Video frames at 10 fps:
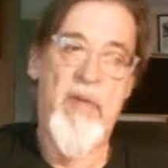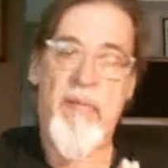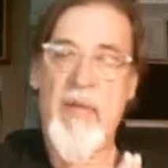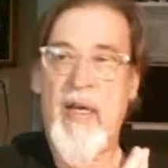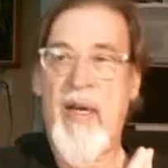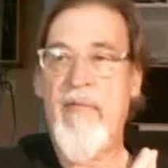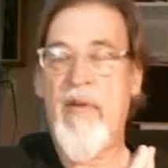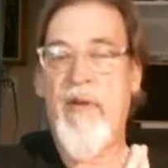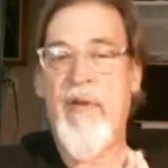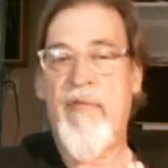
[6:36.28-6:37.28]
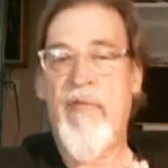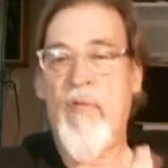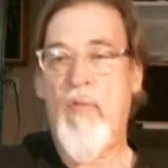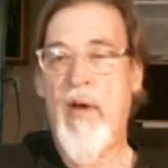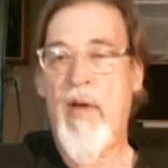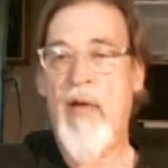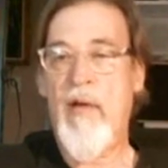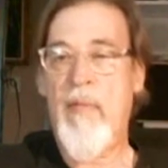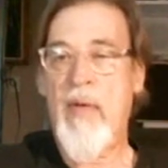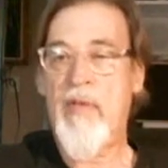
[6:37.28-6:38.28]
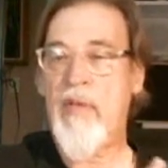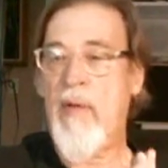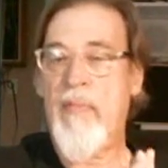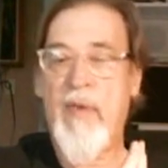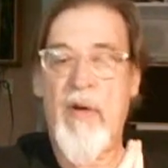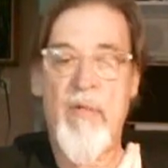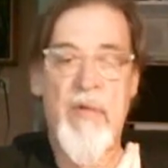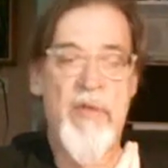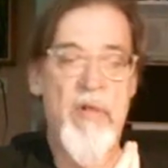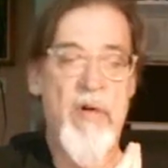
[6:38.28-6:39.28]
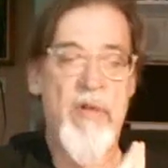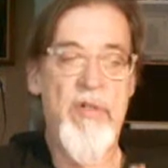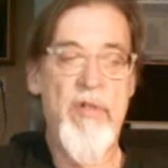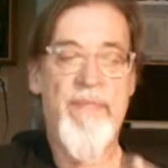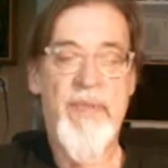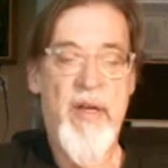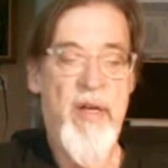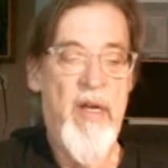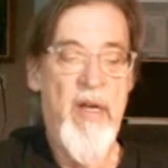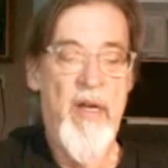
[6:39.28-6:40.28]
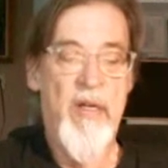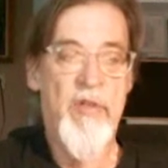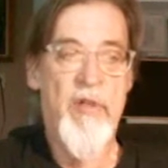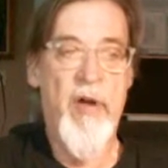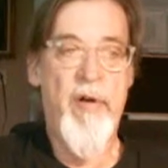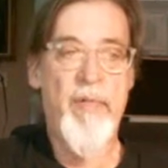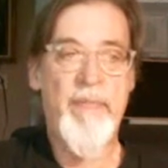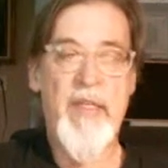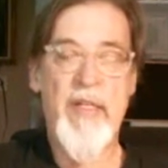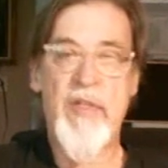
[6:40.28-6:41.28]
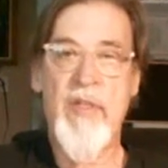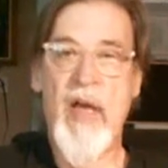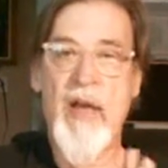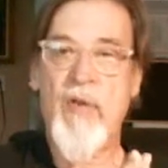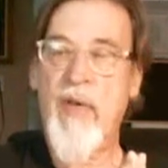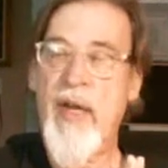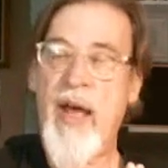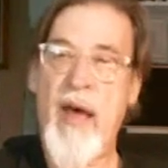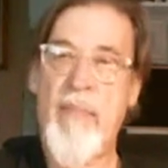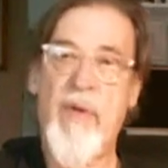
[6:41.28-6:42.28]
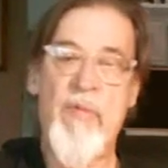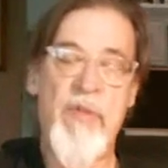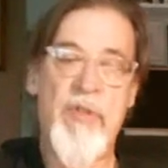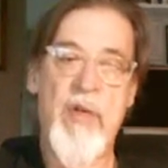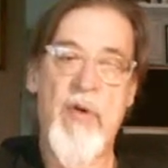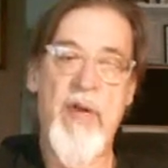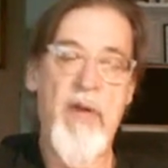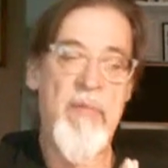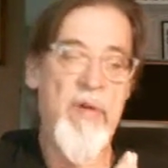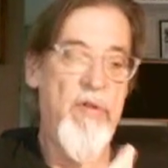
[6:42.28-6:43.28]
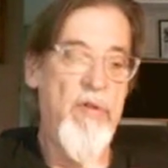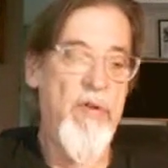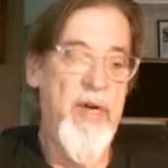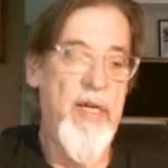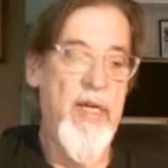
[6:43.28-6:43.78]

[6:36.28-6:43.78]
So that's not going to happen with sodium and chlorine gas. It's always going to happen one particular way.